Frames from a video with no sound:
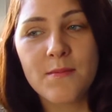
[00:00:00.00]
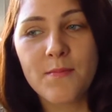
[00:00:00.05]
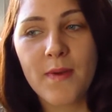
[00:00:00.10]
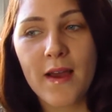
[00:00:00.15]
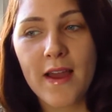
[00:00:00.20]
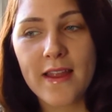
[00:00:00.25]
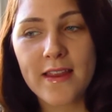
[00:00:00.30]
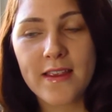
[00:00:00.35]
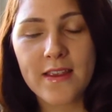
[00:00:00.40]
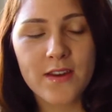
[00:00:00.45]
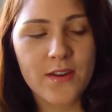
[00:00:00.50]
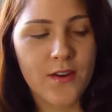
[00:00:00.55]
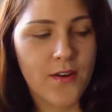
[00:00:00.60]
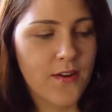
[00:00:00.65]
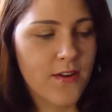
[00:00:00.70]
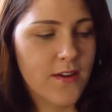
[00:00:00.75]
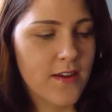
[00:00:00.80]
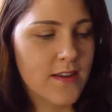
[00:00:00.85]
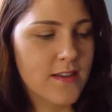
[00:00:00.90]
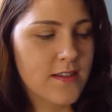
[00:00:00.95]
But, you
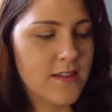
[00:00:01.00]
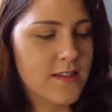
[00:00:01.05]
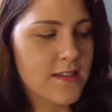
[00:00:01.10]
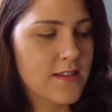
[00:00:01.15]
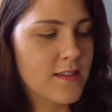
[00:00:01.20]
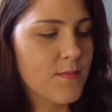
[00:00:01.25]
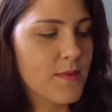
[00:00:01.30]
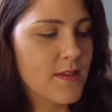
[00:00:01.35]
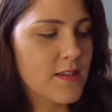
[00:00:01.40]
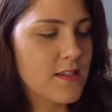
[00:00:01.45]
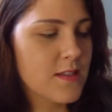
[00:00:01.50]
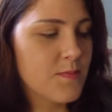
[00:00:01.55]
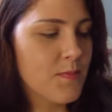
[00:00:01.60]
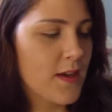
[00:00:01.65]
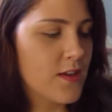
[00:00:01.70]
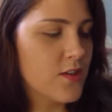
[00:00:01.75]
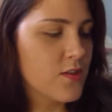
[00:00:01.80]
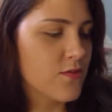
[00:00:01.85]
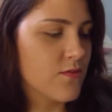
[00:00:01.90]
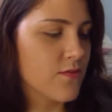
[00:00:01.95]
know, it's just a bit
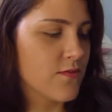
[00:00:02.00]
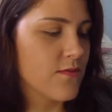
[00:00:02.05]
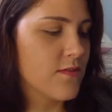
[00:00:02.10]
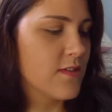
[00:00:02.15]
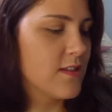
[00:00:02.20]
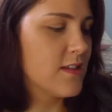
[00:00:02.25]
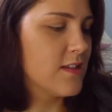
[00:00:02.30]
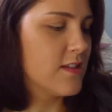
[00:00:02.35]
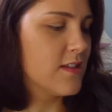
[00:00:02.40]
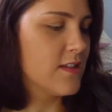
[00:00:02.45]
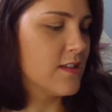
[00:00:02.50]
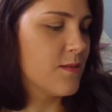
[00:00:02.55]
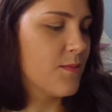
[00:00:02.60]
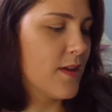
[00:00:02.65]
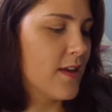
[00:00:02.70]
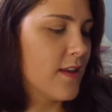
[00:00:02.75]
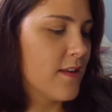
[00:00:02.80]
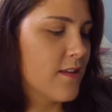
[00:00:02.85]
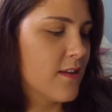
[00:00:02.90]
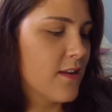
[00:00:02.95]
special. It's just a
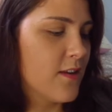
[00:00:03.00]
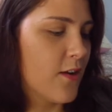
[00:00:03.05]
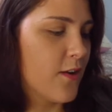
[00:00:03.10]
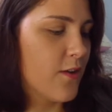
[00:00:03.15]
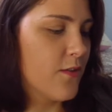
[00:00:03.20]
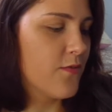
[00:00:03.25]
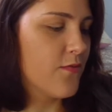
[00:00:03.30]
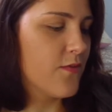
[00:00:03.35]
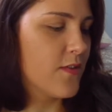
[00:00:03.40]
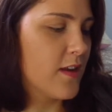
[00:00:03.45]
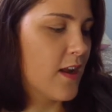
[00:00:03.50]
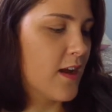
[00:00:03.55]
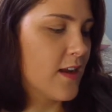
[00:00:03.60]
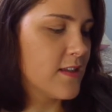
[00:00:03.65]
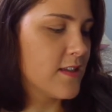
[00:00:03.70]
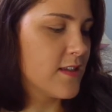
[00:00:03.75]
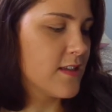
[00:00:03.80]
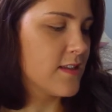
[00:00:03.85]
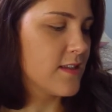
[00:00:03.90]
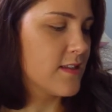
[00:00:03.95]
bit, you know, for
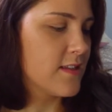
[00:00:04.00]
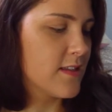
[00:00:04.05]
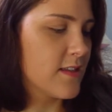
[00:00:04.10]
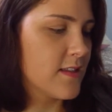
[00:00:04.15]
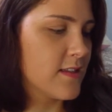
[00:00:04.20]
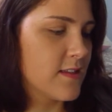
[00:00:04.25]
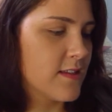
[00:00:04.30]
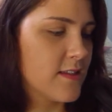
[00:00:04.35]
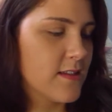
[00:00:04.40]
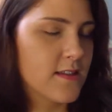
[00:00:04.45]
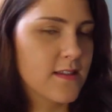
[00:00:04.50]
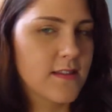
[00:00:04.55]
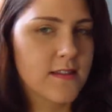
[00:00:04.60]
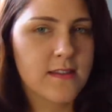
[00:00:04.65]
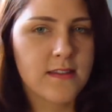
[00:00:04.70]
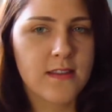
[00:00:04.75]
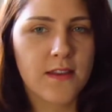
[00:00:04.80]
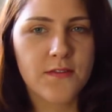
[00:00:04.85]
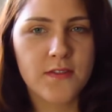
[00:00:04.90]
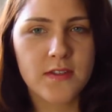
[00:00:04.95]
1960s and
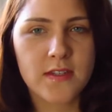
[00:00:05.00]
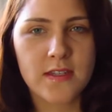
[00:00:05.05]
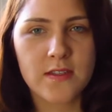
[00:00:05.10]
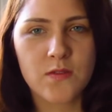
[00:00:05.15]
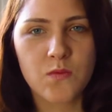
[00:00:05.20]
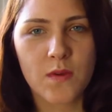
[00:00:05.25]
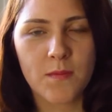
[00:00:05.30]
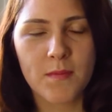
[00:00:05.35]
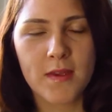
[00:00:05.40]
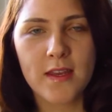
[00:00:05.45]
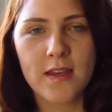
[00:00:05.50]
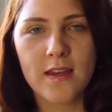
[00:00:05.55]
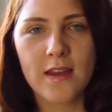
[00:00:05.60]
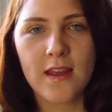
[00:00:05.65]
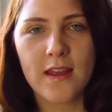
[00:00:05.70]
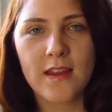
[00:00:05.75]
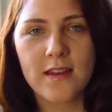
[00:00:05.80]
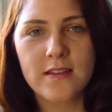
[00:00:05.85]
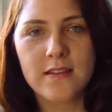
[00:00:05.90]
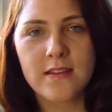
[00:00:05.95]
70s women,
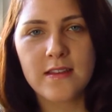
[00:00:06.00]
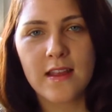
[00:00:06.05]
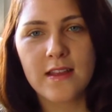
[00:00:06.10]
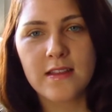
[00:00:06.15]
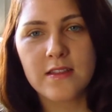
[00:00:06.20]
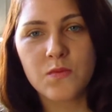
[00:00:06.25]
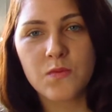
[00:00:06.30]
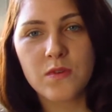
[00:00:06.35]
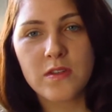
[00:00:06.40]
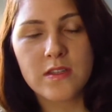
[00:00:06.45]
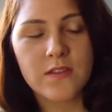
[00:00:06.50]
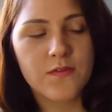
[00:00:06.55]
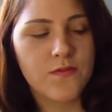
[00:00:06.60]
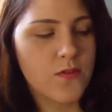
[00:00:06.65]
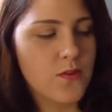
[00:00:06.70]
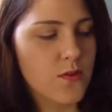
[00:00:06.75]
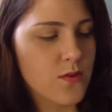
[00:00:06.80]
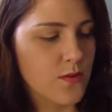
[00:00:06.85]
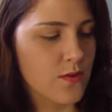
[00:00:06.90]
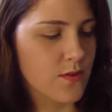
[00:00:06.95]
and that's what it's
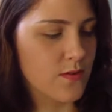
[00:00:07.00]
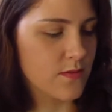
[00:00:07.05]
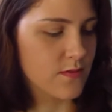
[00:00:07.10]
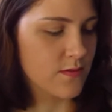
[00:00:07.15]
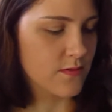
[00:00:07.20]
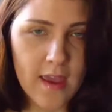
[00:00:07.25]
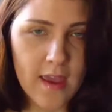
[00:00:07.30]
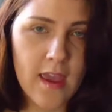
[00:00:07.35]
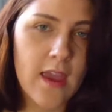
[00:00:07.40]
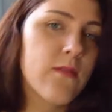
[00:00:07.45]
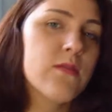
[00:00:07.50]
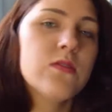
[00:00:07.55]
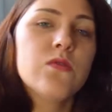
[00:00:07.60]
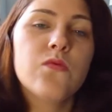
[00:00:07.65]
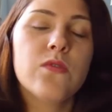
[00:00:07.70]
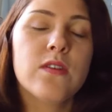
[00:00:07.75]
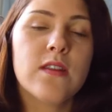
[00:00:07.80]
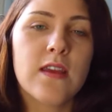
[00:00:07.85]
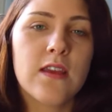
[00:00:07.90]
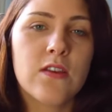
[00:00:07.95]
for. It was
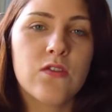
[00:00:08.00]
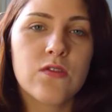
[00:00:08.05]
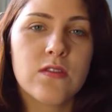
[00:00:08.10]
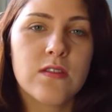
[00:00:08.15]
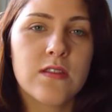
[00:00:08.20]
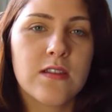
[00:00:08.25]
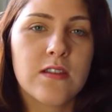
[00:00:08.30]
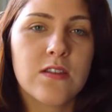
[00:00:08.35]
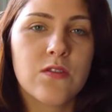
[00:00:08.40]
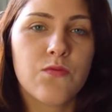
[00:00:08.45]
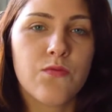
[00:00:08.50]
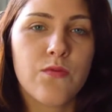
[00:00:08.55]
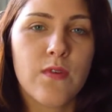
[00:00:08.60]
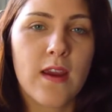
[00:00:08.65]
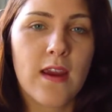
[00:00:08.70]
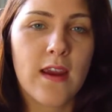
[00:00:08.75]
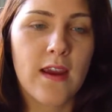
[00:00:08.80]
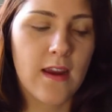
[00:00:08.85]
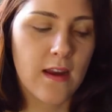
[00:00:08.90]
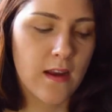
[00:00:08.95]
really interesting to
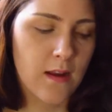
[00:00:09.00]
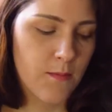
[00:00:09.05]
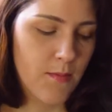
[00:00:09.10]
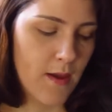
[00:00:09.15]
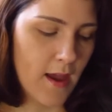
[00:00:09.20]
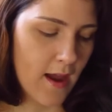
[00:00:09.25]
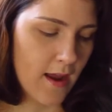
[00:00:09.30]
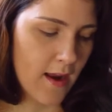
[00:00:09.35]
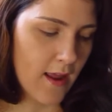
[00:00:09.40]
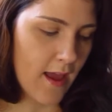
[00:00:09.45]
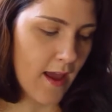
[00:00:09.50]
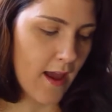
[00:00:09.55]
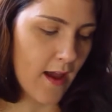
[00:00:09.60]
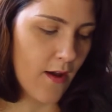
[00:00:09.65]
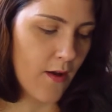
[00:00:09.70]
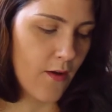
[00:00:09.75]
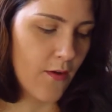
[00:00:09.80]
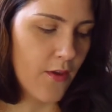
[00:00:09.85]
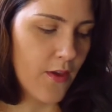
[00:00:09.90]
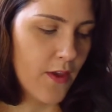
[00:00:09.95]
read about
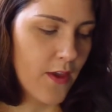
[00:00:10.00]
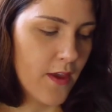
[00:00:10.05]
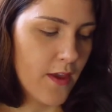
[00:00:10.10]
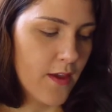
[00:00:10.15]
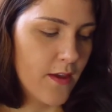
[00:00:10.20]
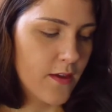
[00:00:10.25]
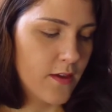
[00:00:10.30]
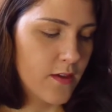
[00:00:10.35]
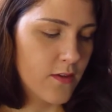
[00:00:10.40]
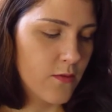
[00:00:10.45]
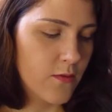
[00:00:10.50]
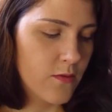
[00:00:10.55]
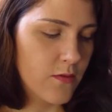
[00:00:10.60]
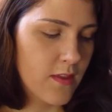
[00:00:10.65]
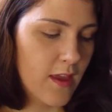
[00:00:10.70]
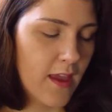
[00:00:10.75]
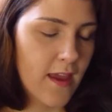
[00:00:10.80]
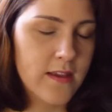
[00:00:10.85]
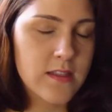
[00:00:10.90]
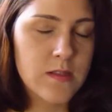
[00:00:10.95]
how
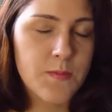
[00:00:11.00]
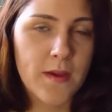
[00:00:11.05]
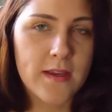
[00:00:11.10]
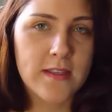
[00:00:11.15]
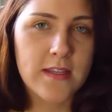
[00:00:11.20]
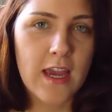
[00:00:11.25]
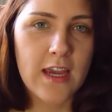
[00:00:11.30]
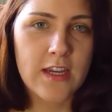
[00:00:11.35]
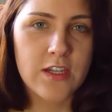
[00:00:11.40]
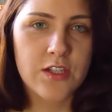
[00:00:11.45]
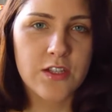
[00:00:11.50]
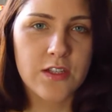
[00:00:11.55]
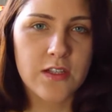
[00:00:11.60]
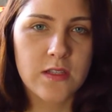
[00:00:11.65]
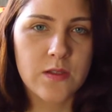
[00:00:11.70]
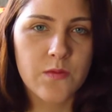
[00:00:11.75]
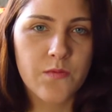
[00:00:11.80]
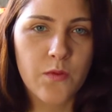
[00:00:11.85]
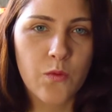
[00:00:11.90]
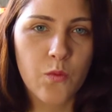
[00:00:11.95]
the
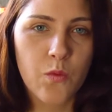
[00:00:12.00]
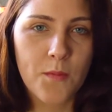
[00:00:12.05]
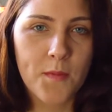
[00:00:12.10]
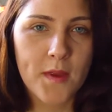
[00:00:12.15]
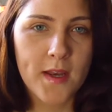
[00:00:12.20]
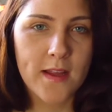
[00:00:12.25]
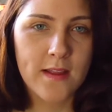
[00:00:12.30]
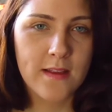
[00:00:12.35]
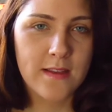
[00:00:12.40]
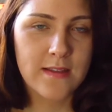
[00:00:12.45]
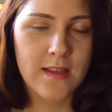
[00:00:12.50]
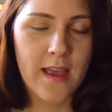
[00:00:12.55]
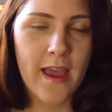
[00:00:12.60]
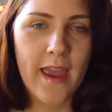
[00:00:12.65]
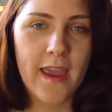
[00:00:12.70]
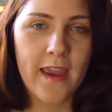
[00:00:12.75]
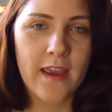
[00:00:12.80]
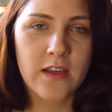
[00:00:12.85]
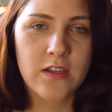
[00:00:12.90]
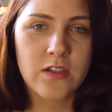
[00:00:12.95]
expectations for women in this
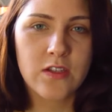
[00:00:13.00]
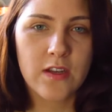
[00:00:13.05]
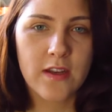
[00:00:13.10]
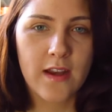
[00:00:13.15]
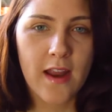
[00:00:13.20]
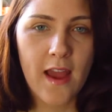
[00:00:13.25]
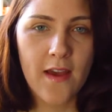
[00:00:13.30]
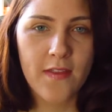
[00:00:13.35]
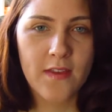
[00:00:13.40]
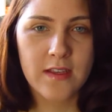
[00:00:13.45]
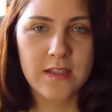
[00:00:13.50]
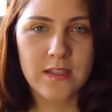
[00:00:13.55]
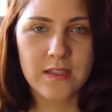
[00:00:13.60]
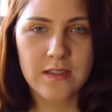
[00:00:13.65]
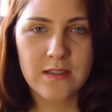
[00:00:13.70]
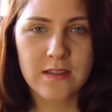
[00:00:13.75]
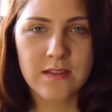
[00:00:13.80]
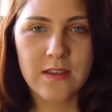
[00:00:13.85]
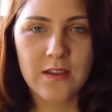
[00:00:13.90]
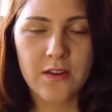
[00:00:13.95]
age and how they're,
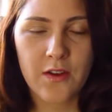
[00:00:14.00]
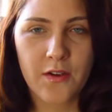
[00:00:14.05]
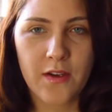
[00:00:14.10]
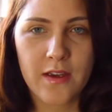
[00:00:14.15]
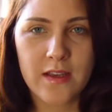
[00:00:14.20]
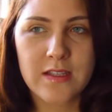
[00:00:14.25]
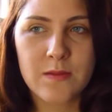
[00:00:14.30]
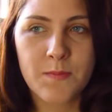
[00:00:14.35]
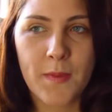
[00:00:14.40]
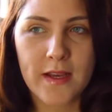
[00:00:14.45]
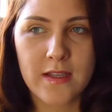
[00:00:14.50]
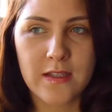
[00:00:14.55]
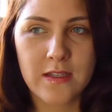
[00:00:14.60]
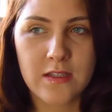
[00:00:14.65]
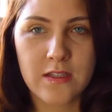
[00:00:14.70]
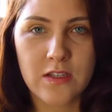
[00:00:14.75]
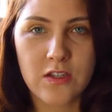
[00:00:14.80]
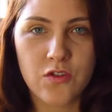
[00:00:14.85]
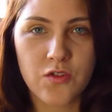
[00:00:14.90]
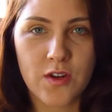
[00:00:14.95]
you know,
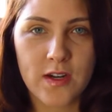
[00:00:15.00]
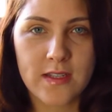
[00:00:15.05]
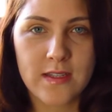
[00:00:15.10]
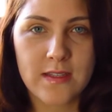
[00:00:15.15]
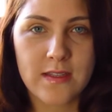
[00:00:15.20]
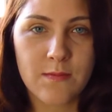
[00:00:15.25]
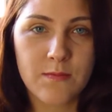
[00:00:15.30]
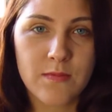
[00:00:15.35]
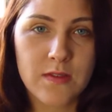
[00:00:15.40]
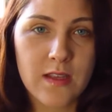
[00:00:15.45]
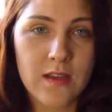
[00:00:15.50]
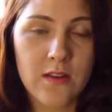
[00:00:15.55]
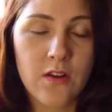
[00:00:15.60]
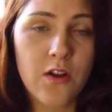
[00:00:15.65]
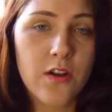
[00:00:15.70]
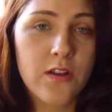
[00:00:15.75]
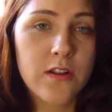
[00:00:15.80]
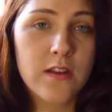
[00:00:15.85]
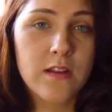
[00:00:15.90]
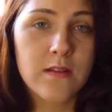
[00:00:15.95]
expected to dress themselves,
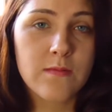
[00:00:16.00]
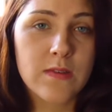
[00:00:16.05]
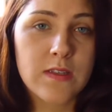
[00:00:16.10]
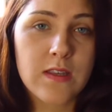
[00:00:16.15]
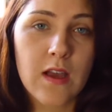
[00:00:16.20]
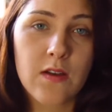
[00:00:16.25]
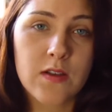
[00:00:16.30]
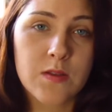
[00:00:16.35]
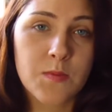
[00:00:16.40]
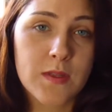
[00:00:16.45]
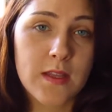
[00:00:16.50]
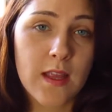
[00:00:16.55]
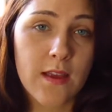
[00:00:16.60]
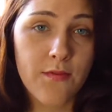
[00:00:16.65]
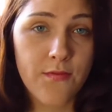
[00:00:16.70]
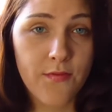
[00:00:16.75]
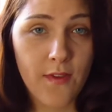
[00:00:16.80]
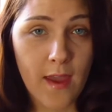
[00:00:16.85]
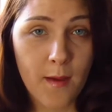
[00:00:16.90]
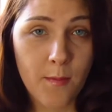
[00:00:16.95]
not only themselves but their
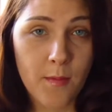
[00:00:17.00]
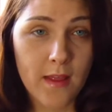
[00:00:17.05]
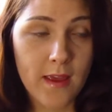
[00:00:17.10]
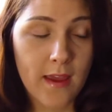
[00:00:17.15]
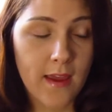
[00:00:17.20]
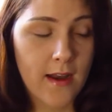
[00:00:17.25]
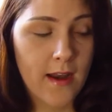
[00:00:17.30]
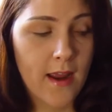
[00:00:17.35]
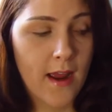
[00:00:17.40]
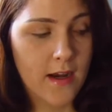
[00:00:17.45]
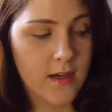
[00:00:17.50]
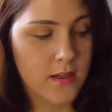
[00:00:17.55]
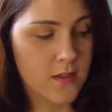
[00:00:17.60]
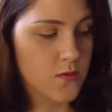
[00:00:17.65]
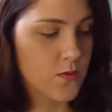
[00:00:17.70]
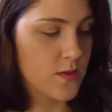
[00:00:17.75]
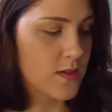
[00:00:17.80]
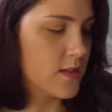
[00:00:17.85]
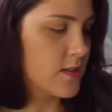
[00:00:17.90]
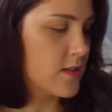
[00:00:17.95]
family, and how to
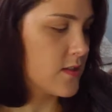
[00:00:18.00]
do it.